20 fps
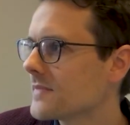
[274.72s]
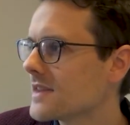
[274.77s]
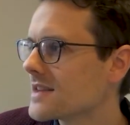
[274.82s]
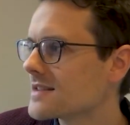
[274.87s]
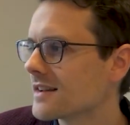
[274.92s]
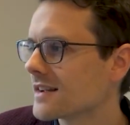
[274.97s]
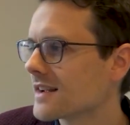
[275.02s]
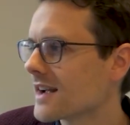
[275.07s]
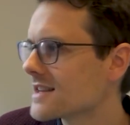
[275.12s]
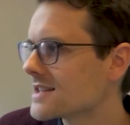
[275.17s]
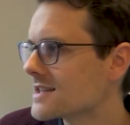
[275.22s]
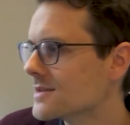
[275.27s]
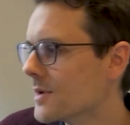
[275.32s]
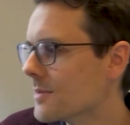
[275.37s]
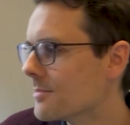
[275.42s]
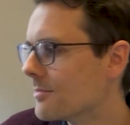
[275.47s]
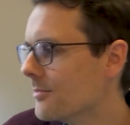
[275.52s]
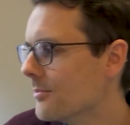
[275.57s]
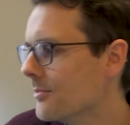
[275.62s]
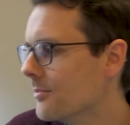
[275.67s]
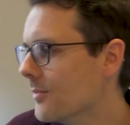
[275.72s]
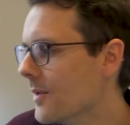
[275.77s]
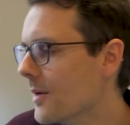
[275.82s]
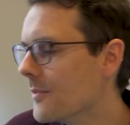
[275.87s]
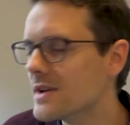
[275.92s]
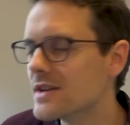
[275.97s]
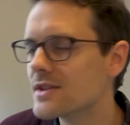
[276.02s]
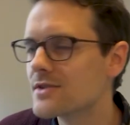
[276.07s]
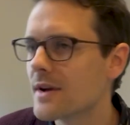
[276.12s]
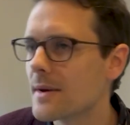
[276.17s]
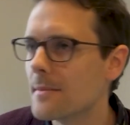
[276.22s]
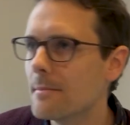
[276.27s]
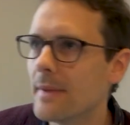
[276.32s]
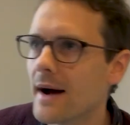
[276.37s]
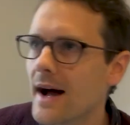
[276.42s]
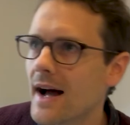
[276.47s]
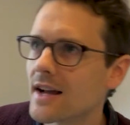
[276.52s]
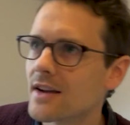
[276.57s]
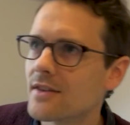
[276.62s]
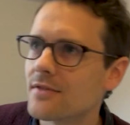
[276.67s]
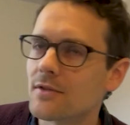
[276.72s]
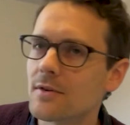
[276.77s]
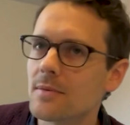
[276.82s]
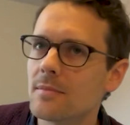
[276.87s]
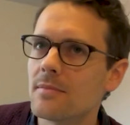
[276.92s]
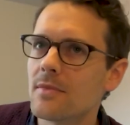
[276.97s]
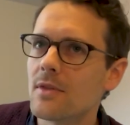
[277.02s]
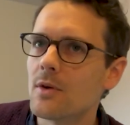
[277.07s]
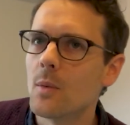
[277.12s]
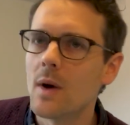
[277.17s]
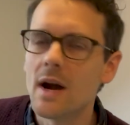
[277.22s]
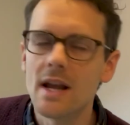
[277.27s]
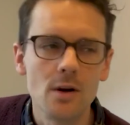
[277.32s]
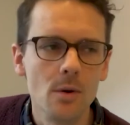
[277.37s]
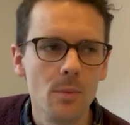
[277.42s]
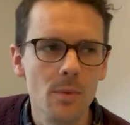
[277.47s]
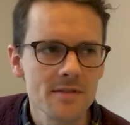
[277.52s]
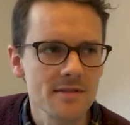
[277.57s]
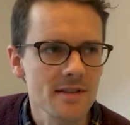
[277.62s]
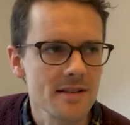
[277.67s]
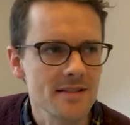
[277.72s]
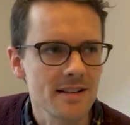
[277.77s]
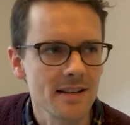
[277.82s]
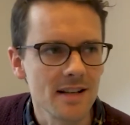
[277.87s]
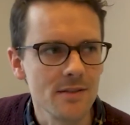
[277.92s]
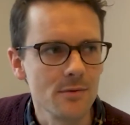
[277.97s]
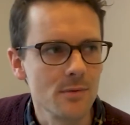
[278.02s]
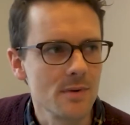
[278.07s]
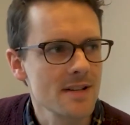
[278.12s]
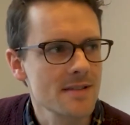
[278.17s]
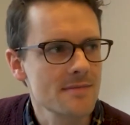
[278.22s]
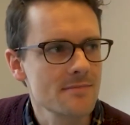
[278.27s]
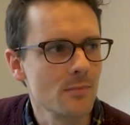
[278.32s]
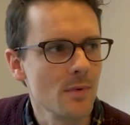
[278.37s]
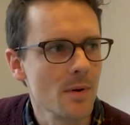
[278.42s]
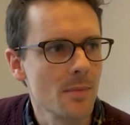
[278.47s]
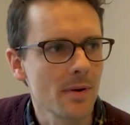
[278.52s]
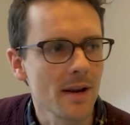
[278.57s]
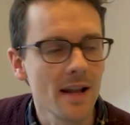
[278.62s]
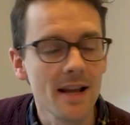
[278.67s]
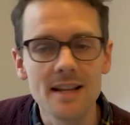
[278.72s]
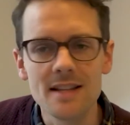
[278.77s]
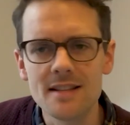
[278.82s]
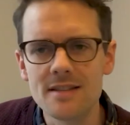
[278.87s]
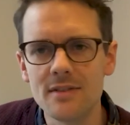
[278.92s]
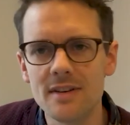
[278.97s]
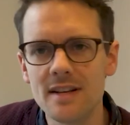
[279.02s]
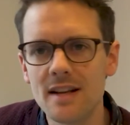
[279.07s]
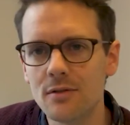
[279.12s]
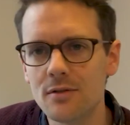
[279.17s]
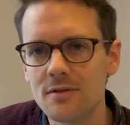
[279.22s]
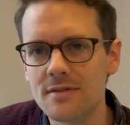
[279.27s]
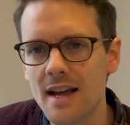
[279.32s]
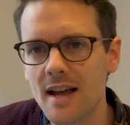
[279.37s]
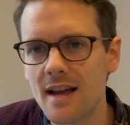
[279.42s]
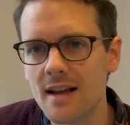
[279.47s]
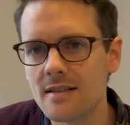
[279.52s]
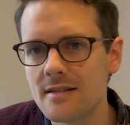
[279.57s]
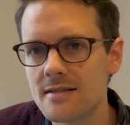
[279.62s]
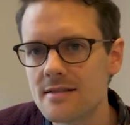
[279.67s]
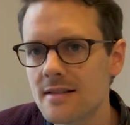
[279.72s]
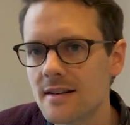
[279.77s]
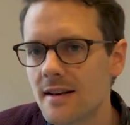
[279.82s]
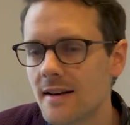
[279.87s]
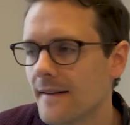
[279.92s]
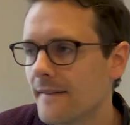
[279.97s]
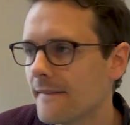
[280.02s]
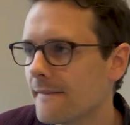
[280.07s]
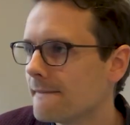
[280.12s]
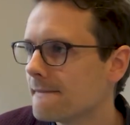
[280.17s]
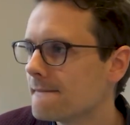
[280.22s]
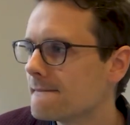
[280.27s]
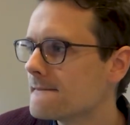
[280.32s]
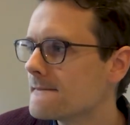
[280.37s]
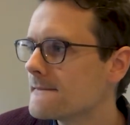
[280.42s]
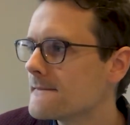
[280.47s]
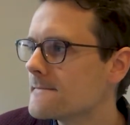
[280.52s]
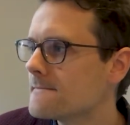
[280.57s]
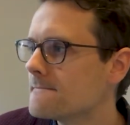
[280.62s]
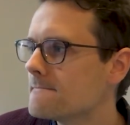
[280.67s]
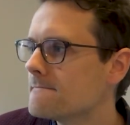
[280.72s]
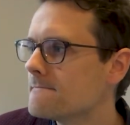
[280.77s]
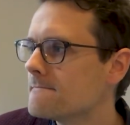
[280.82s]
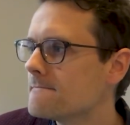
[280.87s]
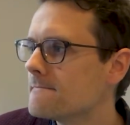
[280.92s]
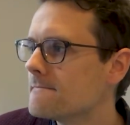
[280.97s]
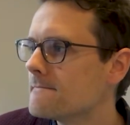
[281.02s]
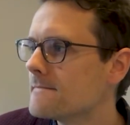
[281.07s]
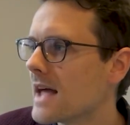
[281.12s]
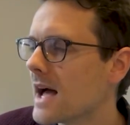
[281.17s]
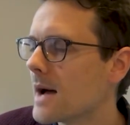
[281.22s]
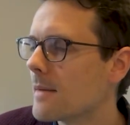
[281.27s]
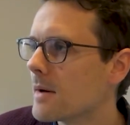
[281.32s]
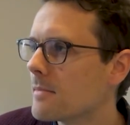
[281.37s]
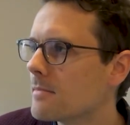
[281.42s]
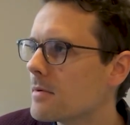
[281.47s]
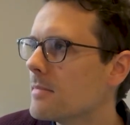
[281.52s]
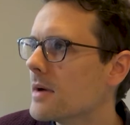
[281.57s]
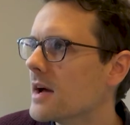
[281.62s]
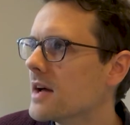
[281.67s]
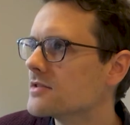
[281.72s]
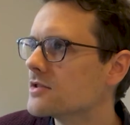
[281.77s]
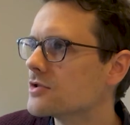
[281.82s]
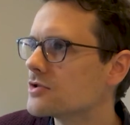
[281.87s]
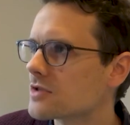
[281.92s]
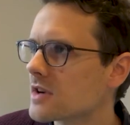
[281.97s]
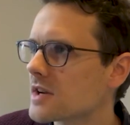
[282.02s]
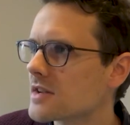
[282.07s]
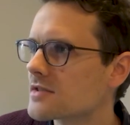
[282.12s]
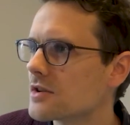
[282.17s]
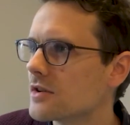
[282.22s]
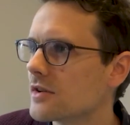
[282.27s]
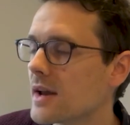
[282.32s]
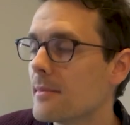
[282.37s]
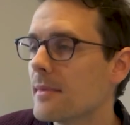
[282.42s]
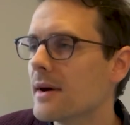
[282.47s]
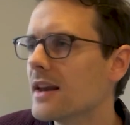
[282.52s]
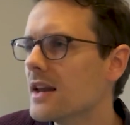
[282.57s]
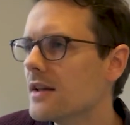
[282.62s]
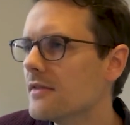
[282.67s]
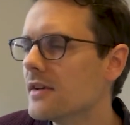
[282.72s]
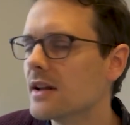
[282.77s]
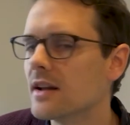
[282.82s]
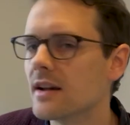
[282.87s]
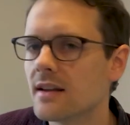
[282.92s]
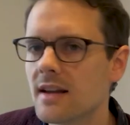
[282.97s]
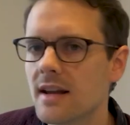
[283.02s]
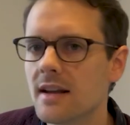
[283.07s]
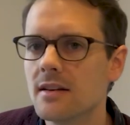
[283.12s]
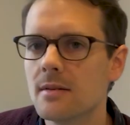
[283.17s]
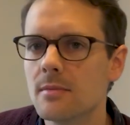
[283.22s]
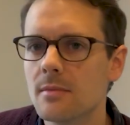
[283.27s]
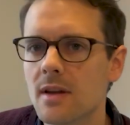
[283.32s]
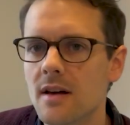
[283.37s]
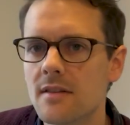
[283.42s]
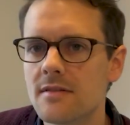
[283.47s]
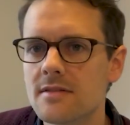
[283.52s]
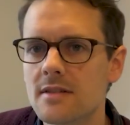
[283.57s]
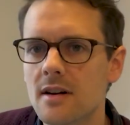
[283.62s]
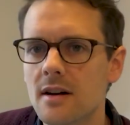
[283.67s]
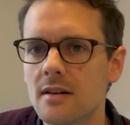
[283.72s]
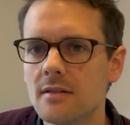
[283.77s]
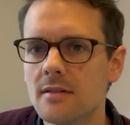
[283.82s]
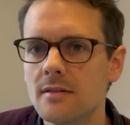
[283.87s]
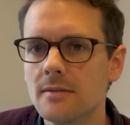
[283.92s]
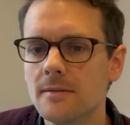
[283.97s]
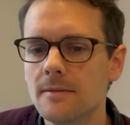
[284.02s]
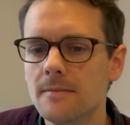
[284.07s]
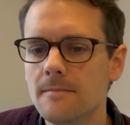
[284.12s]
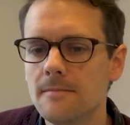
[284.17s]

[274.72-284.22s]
It's like actually, when we shrink back from the way God wants us to live, we're playing into the devil's hands. Am I prepared to trust God? Am I living a kingdom lifestyle?